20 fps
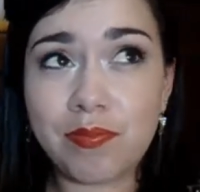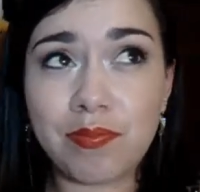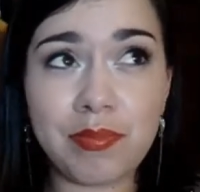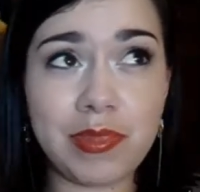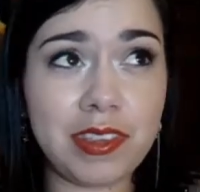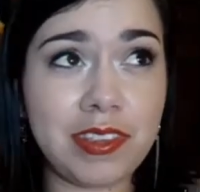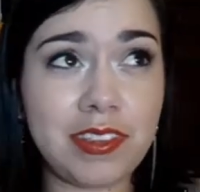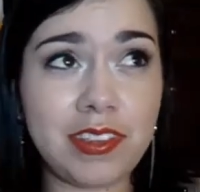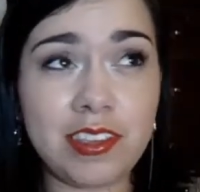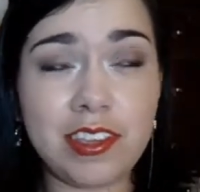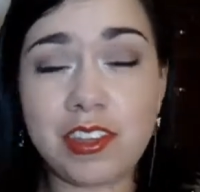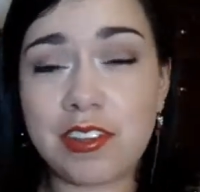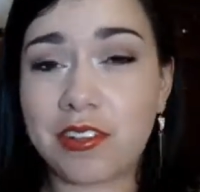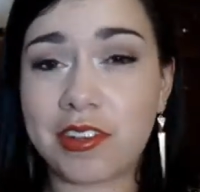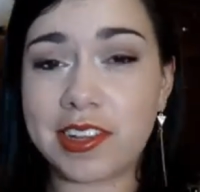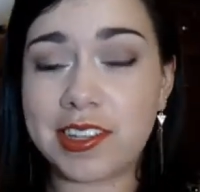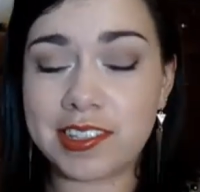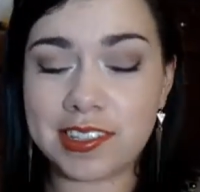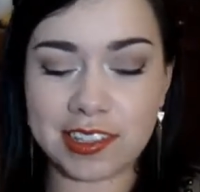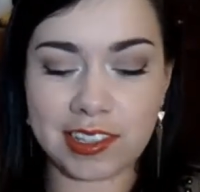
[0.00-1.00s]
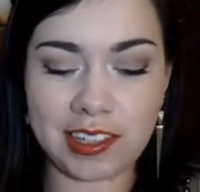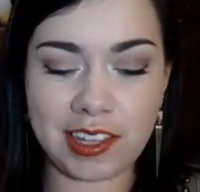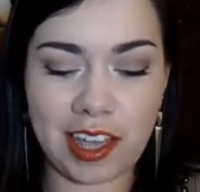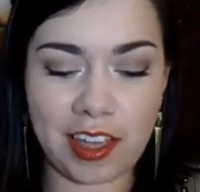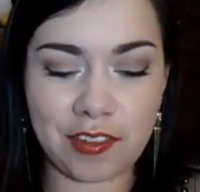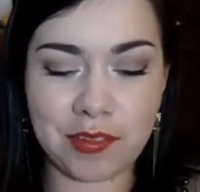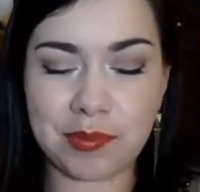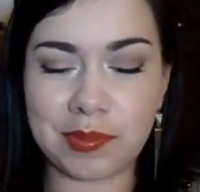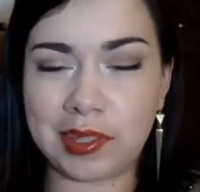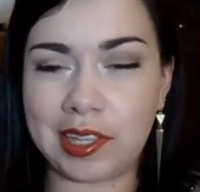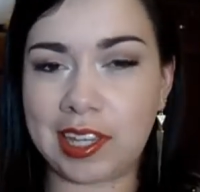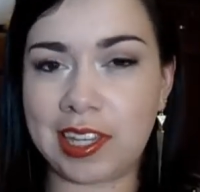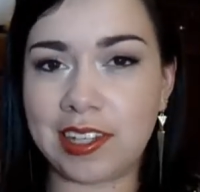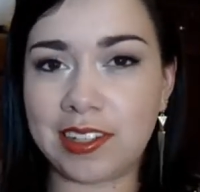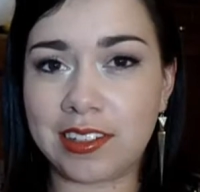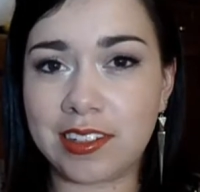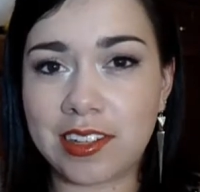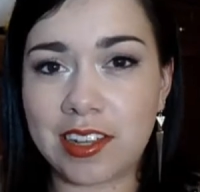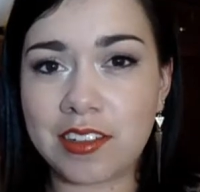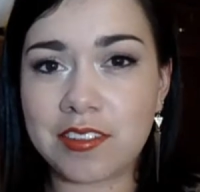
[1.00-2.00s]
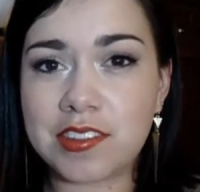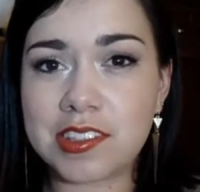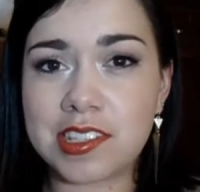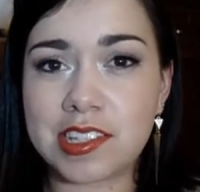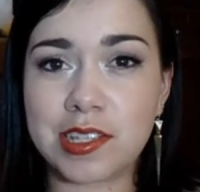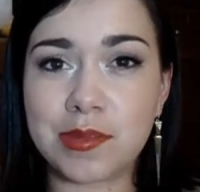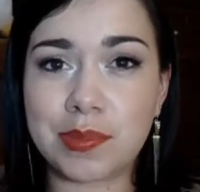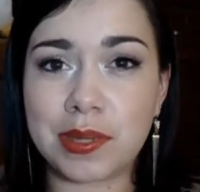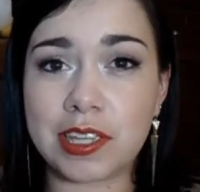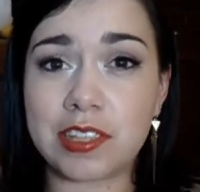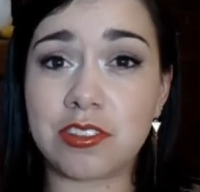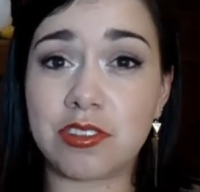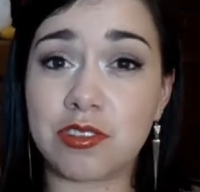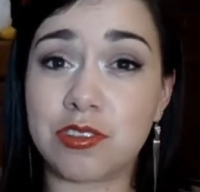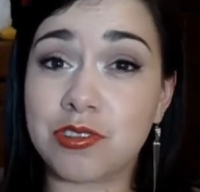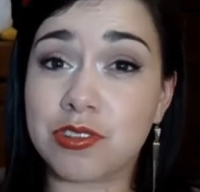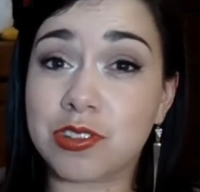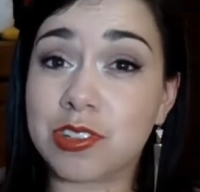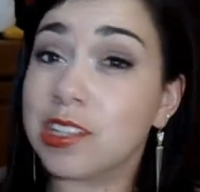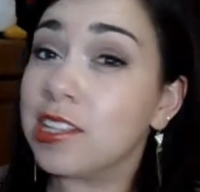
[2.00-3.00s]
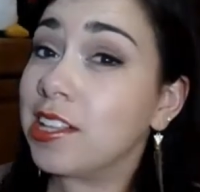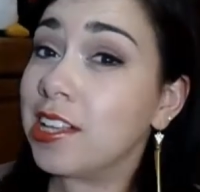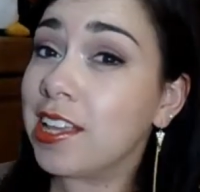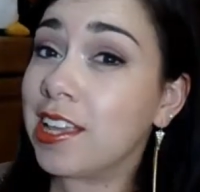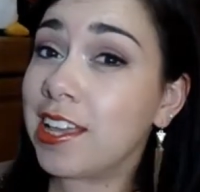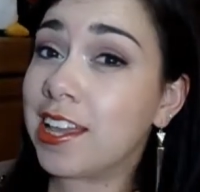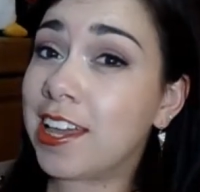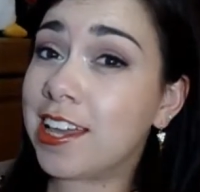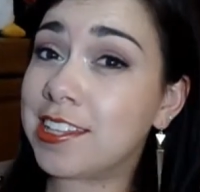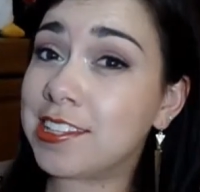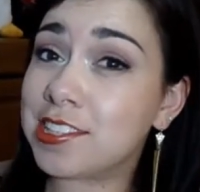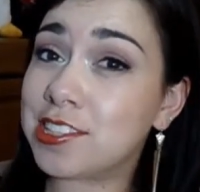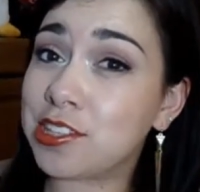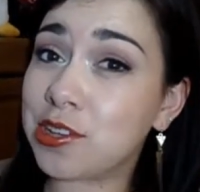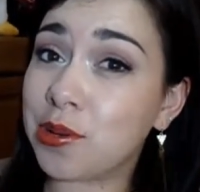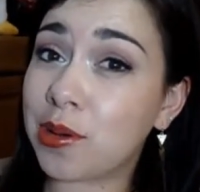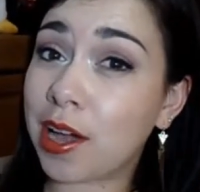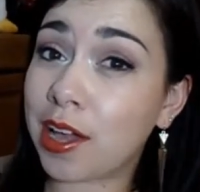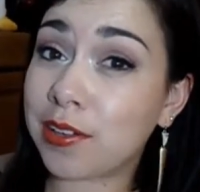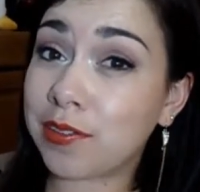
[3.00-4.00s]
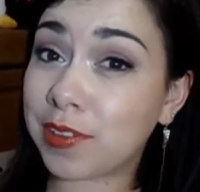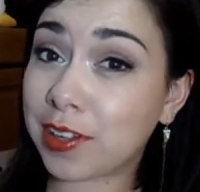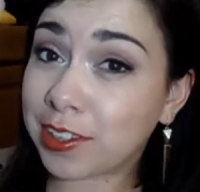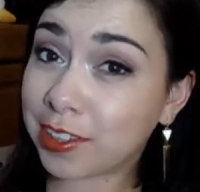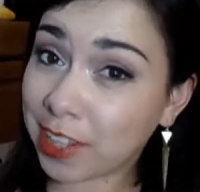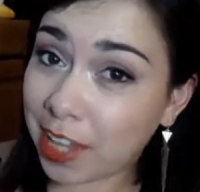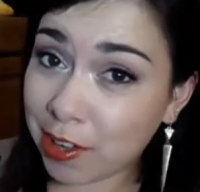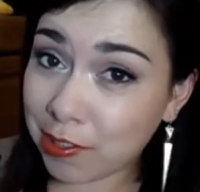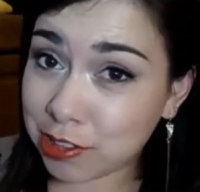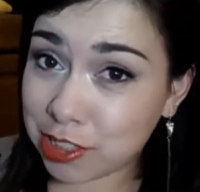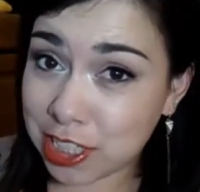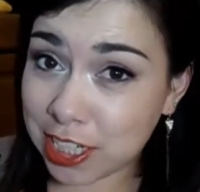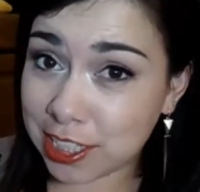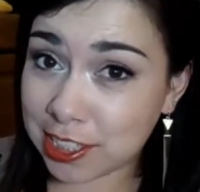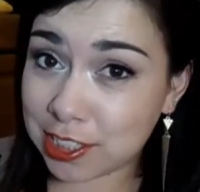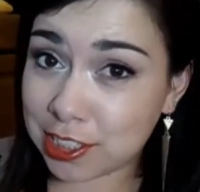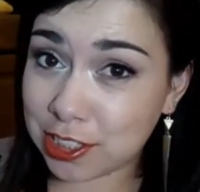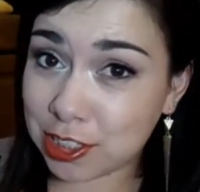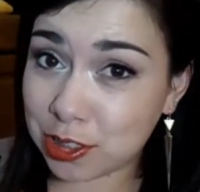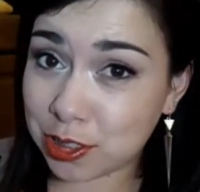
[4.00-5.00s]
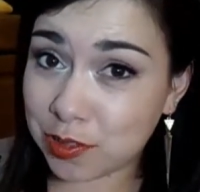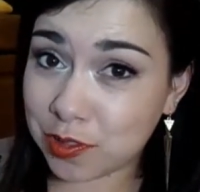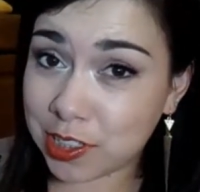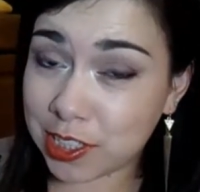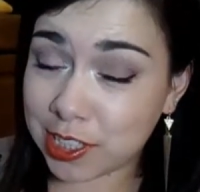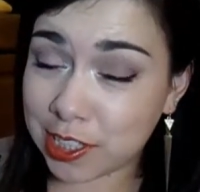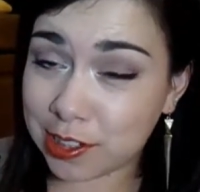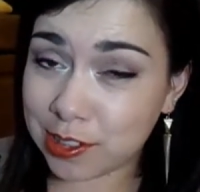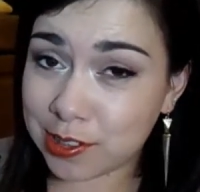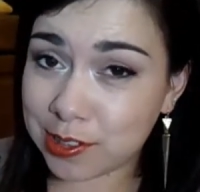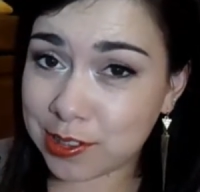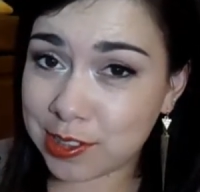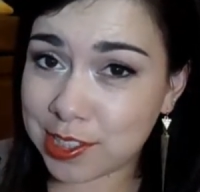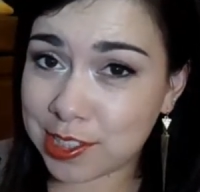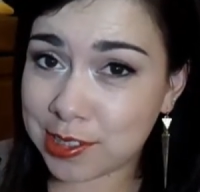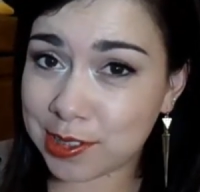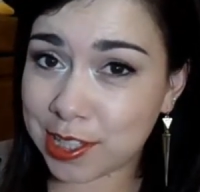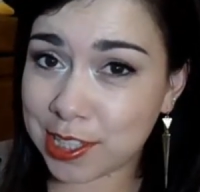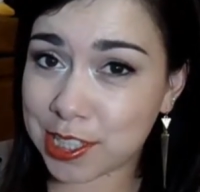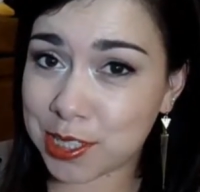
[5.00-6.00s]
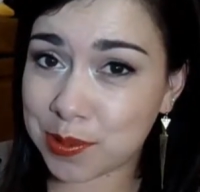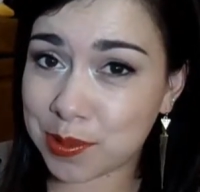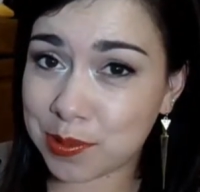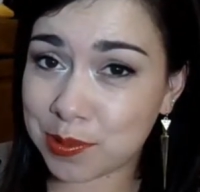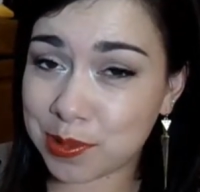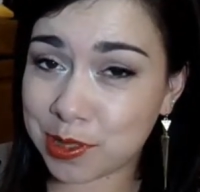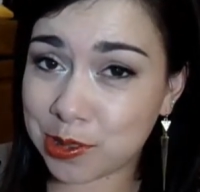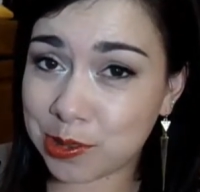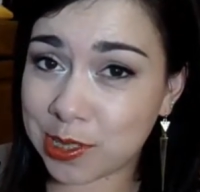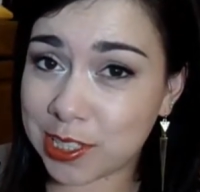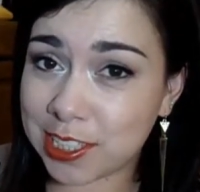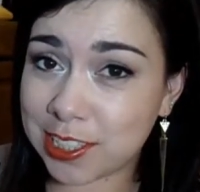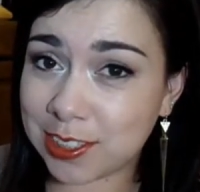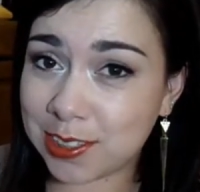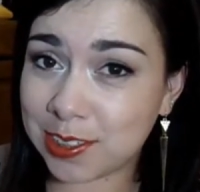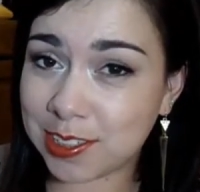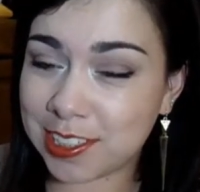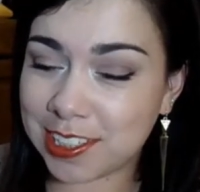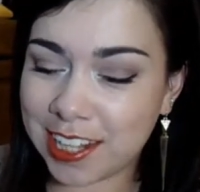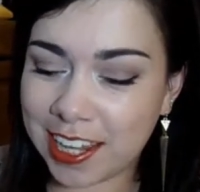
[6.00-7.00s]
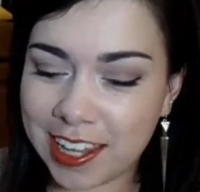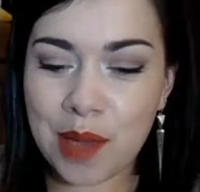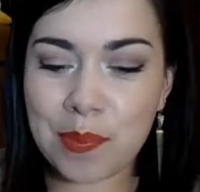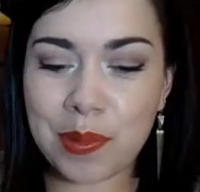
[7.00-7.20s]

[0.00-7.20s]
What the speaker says: busy, crazy, haven't been getting enough sleep as usual, and so I finally have a chance to do a video, so that's what we're going to do today.